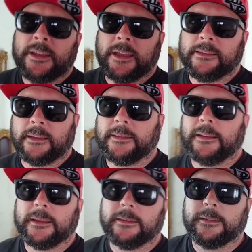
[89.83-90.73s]
it doesn't
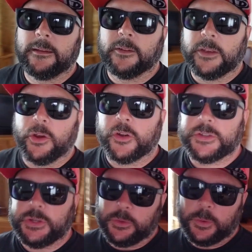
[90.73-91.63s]
necessarily
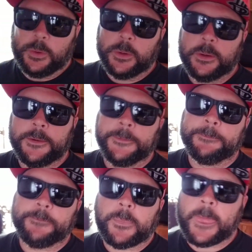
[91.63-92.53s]
hurt you.
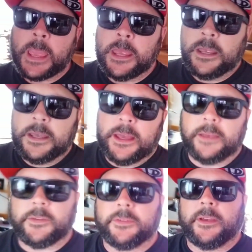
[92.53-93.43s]

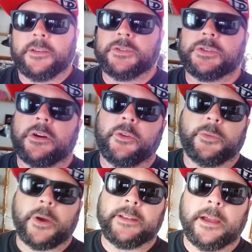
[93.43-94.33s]
As I said, you should always
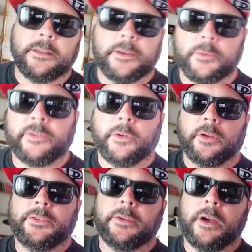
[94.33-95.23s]
write down the
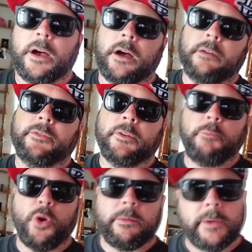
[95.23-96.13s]
results of the
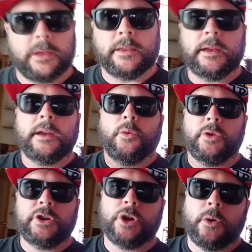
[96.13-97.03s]
appointment
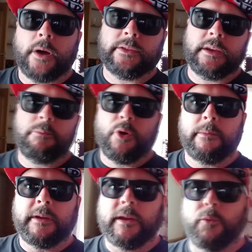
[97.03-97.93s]
when you go on the
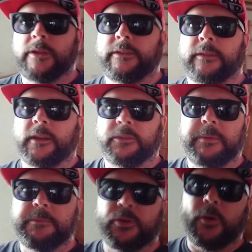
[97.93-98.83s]
appointment, and when the
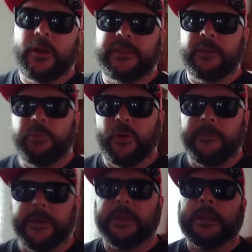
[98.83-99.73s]
salespeople go on the
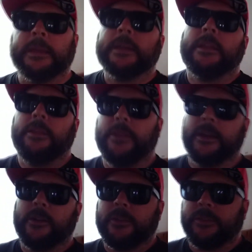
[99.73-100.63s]
appointment,
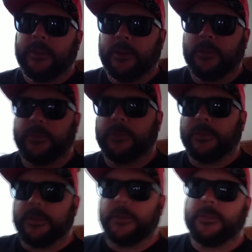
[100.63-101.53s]
their sales
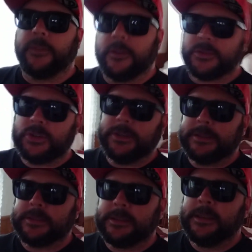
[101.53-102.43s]

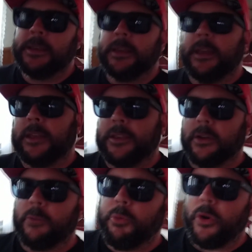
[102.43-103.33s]
sheets and
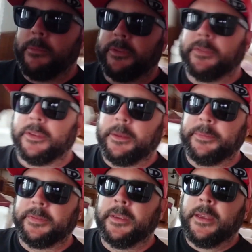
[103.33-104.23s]
their appointment
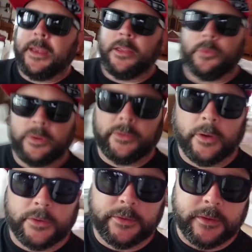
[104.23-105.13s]
slips and the
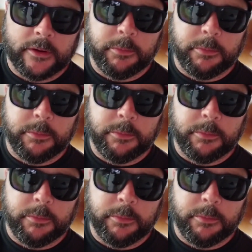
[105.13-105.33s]
results of their